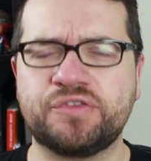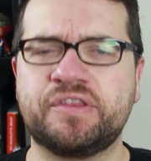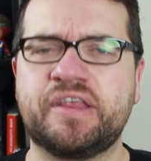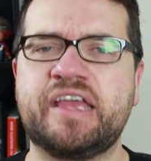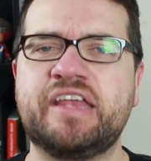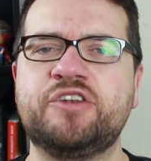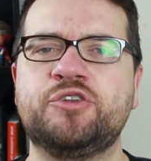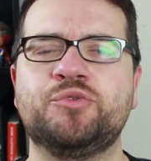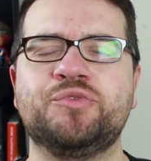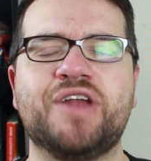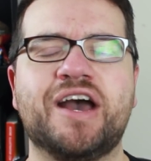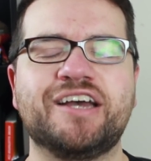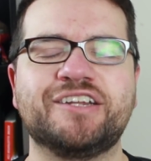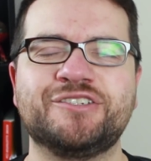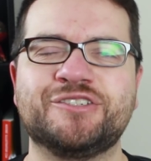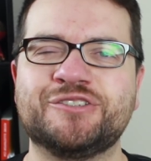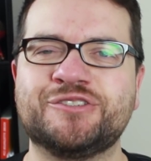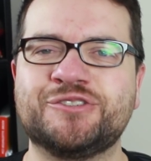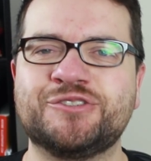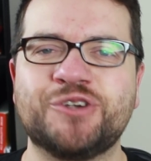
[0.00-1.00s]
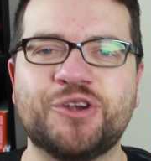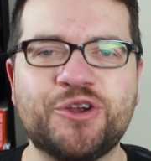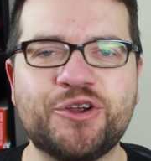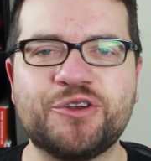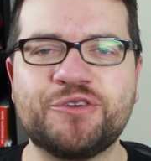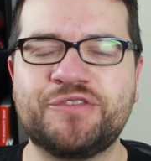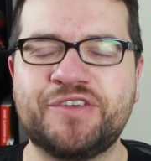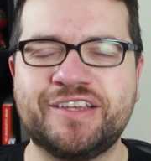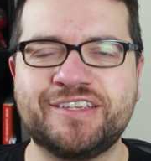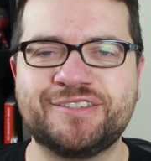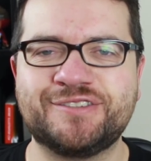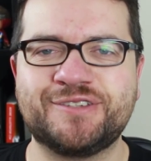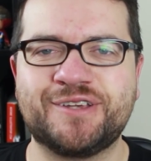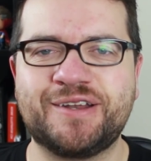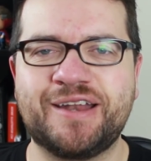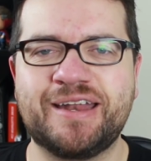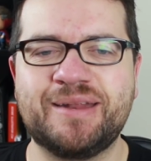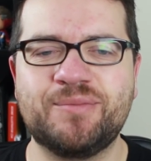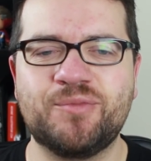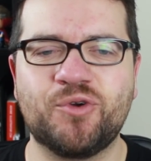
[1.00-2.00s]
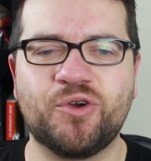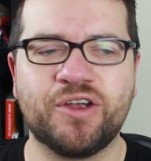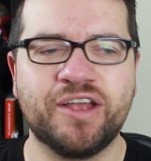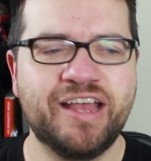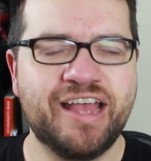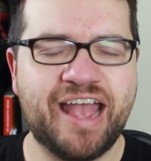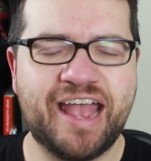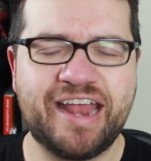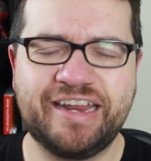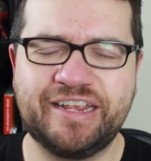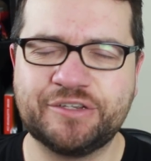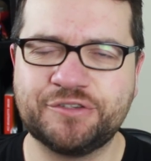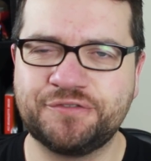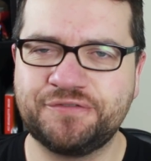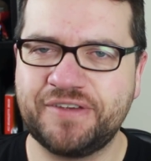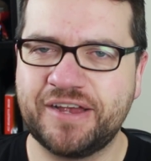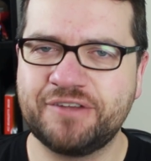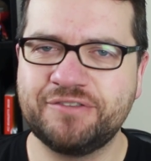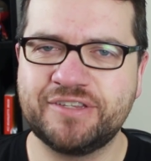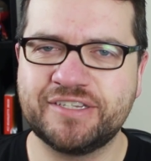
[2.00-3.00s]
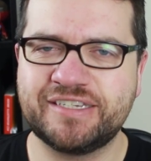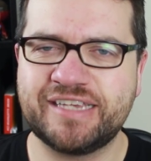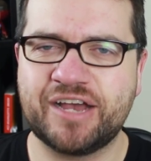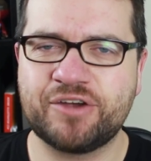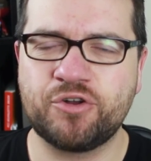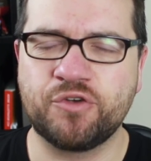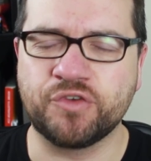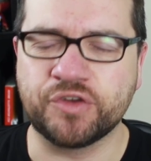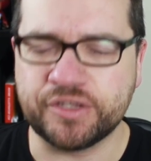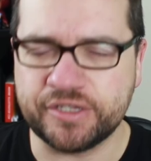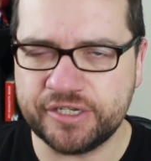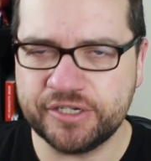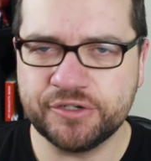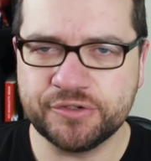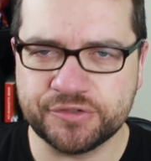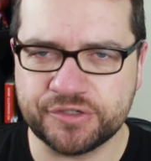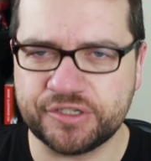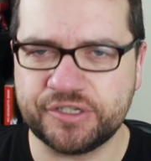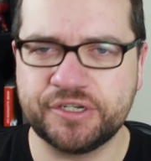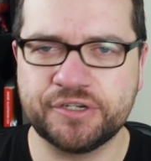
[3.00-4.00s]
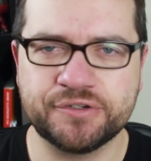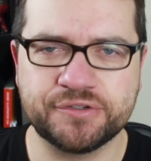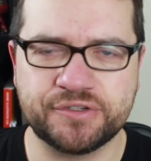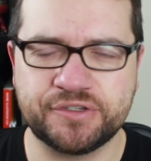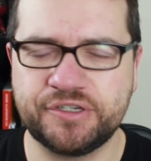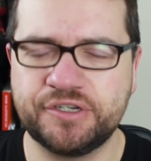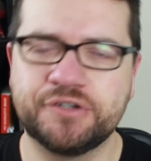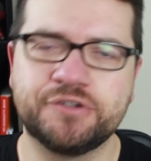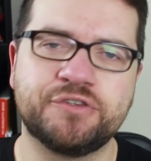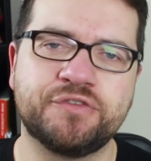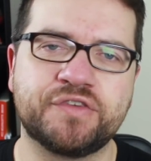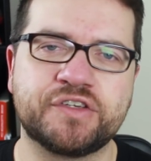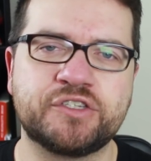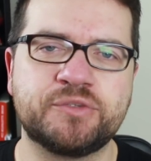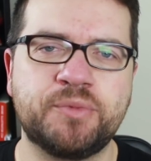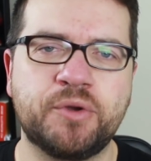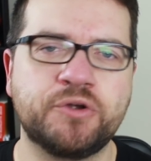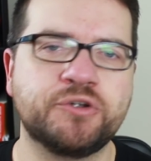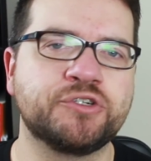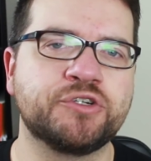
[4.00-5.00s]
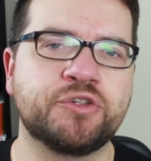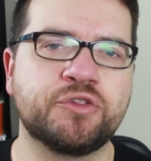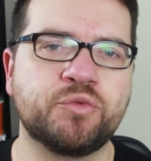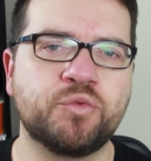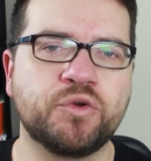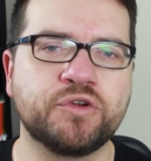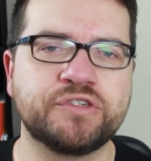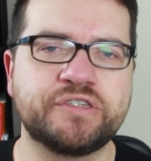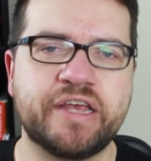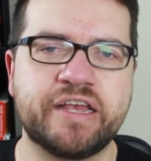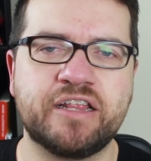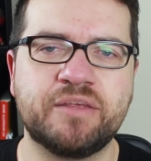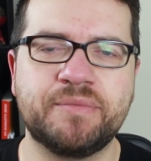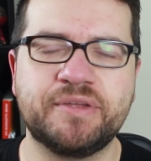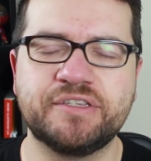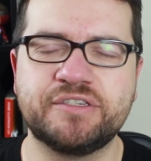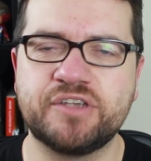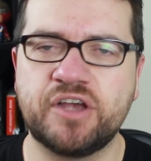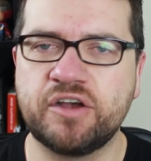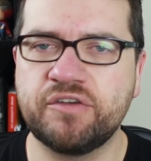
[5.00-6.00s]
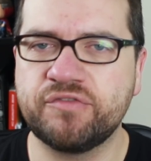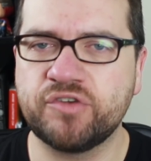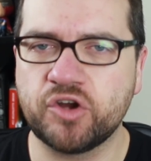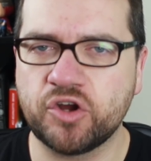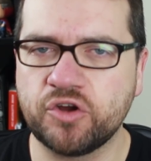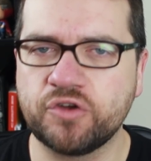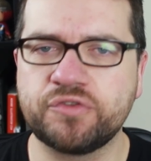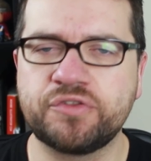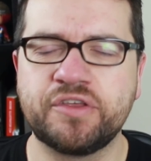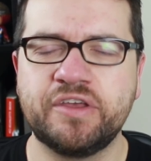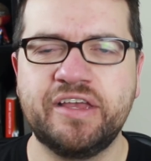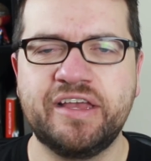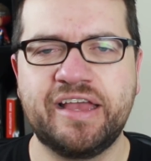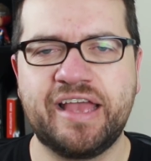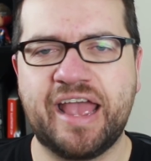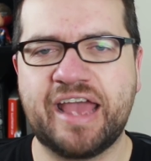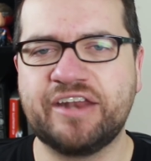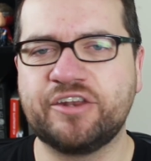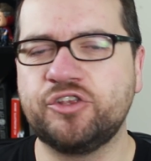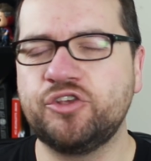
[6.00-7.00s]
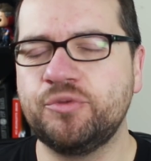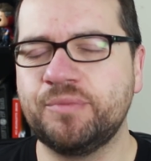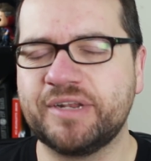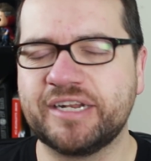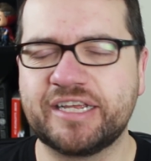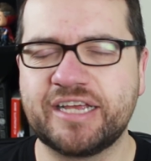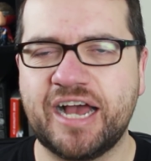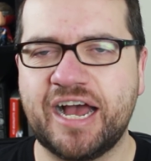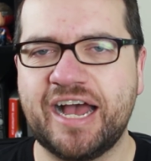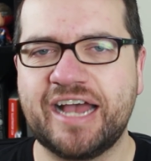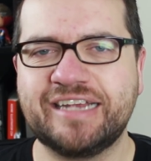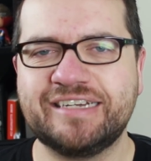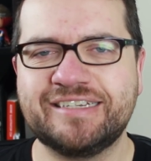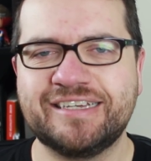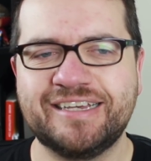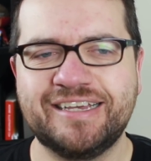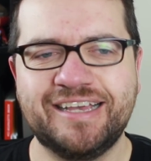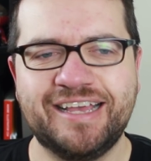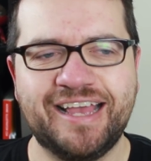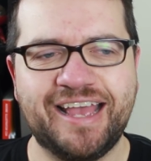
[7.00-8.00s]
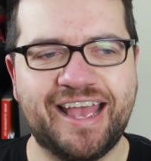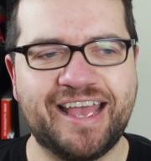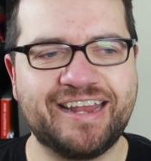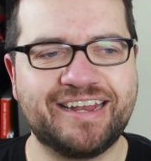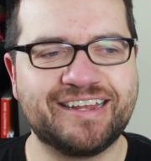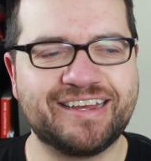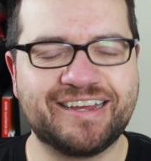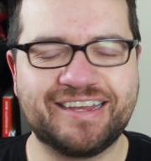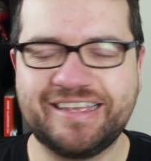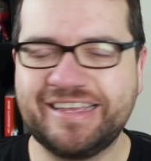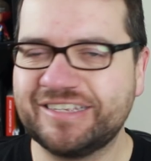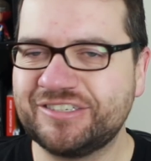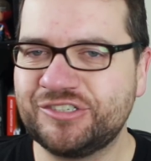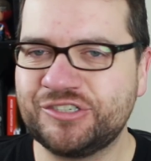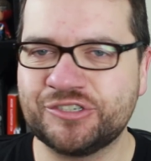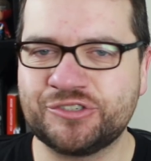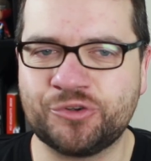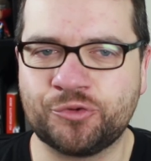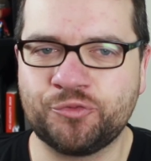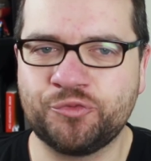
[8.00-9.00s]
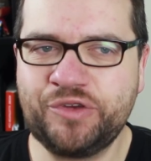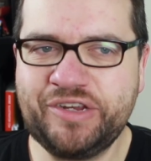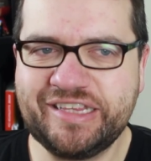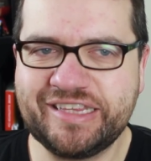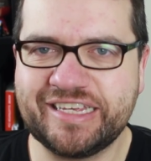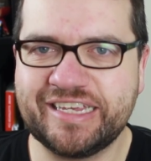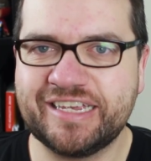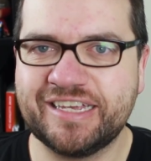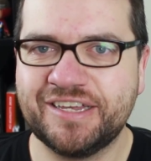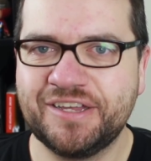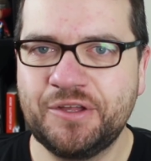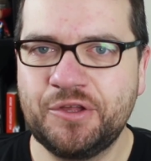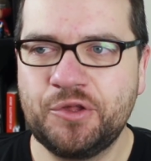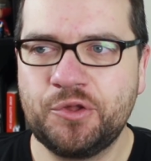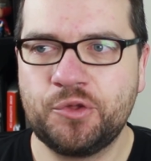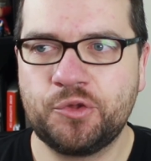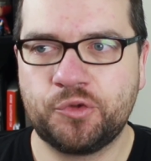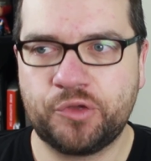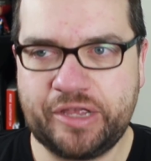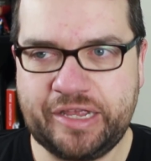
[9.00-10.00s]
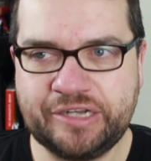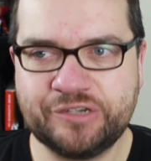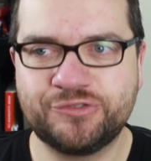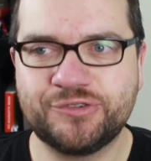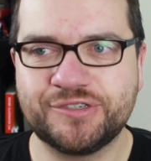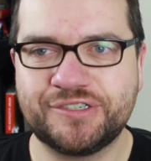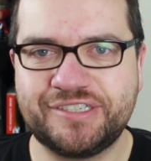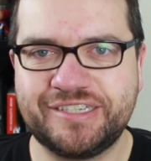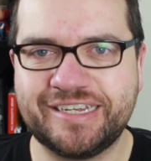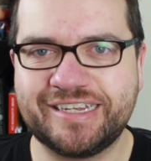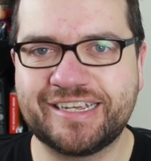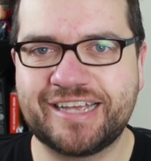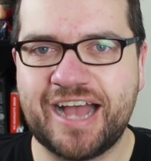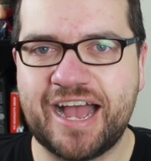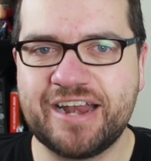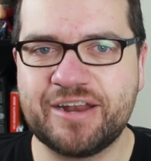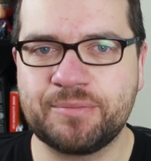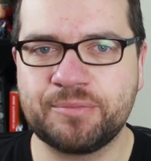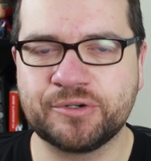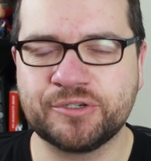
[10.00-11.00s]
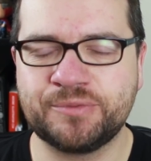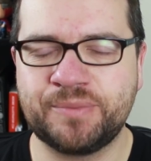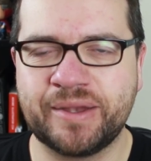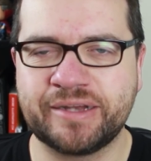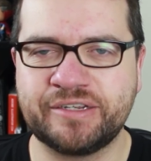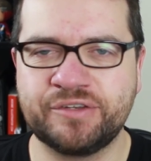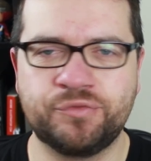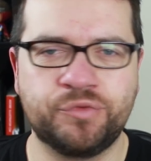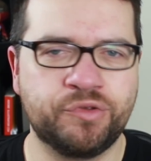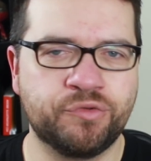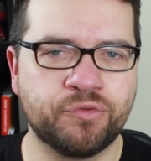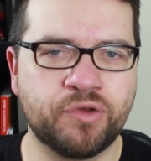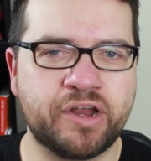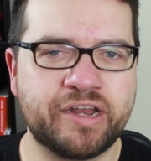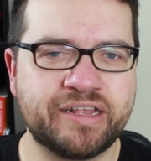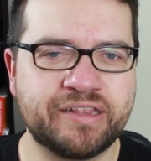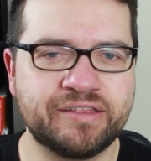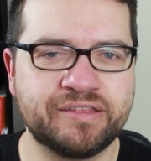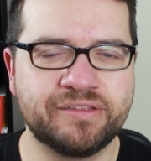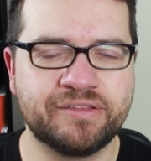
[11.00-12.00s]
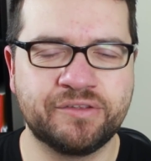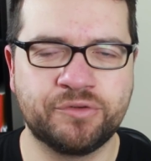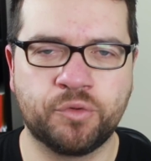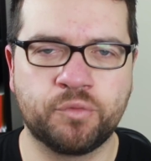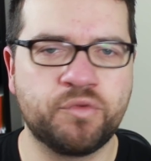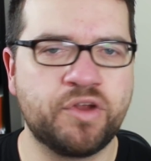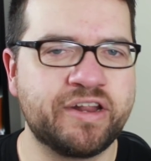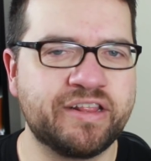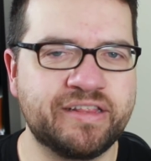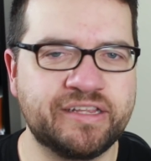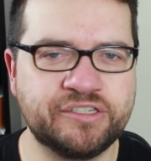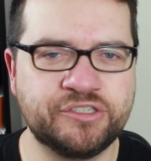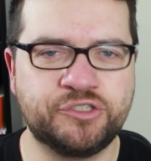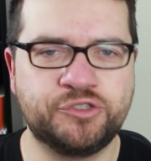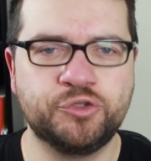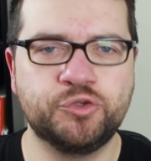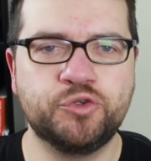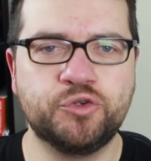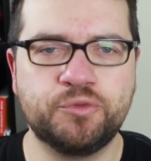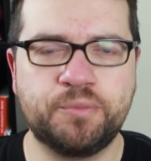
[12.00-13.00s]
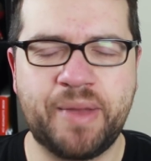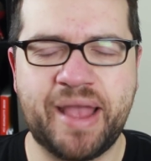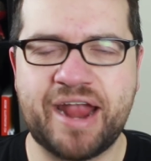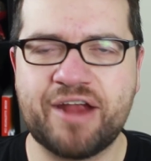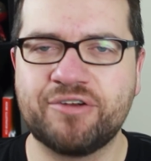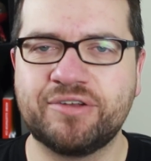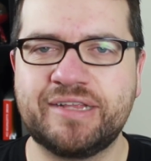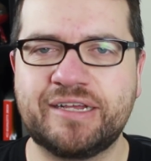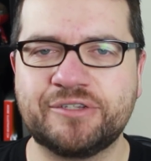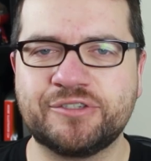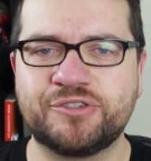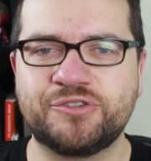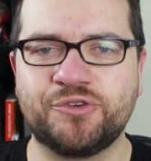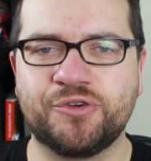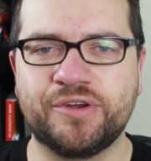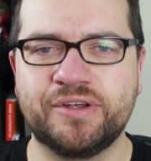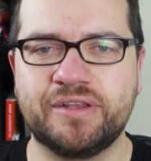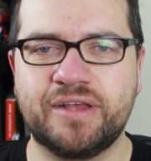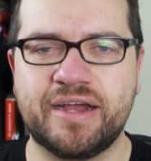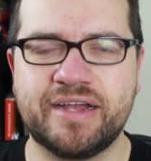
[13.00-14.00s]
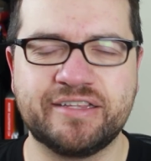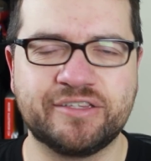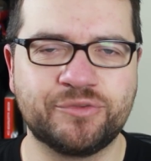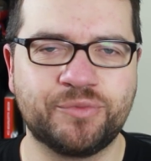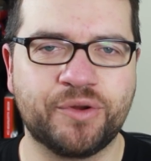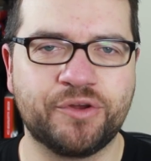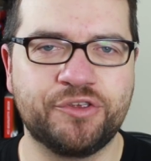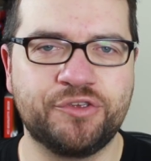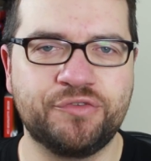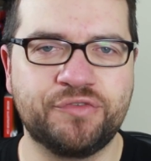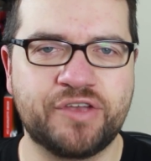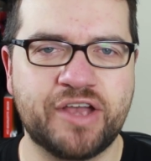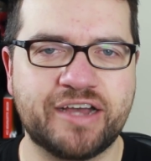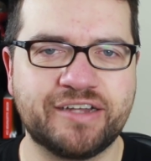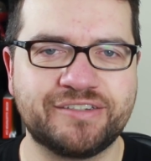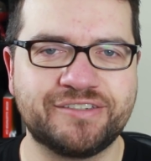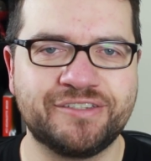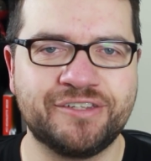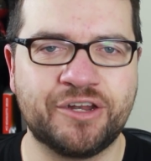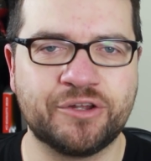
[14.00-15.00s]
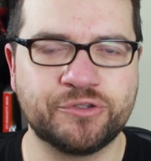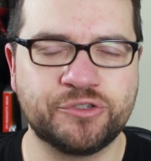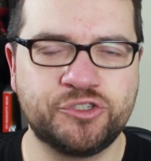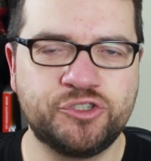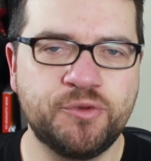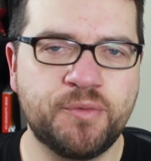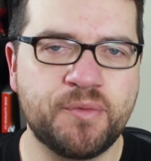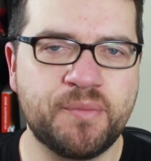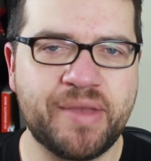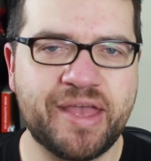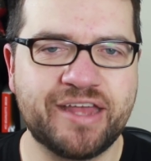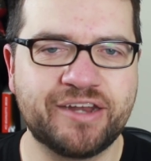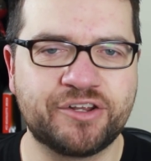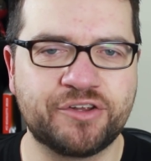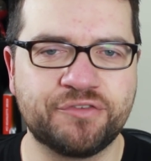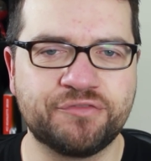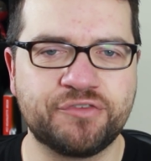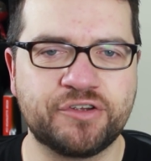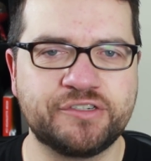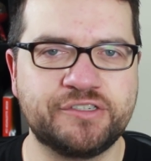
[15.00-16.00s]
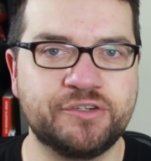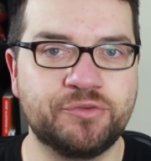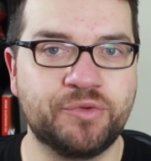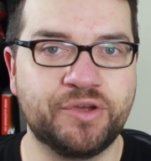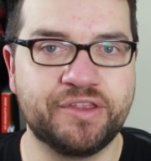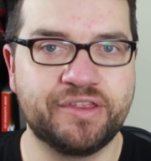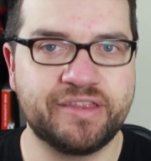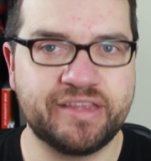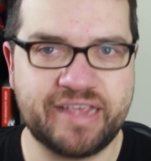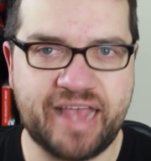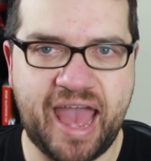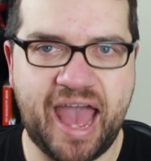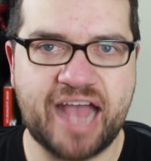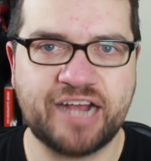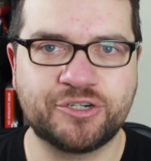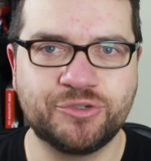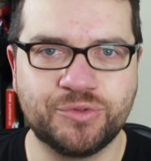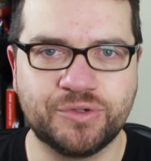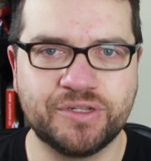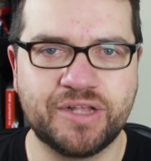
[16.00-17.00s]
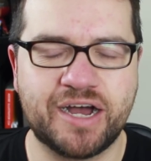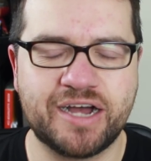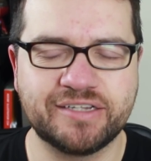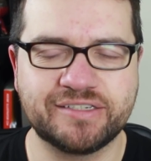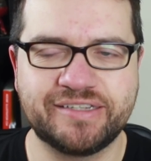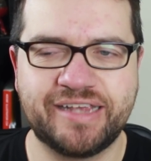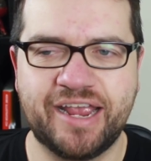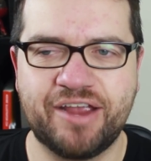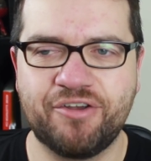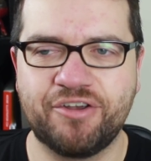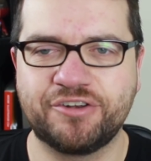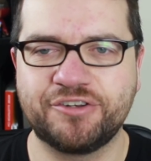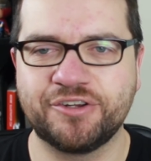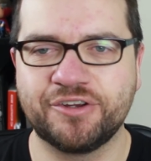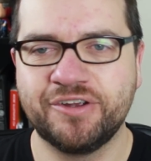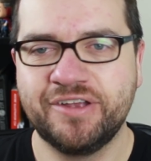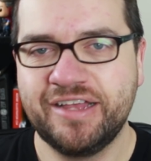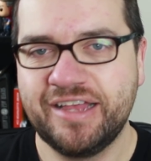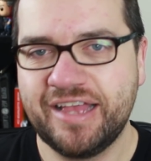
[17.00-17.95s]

They do not deserve his son anymore, and he has found this out over years and years and years of exposure to the worst elements of Earth and humankind, and uh, it's just a really interesting kind of perspective. We running we're running these dual parallel storylines where you've got you know Superman confronted with the actual Oz character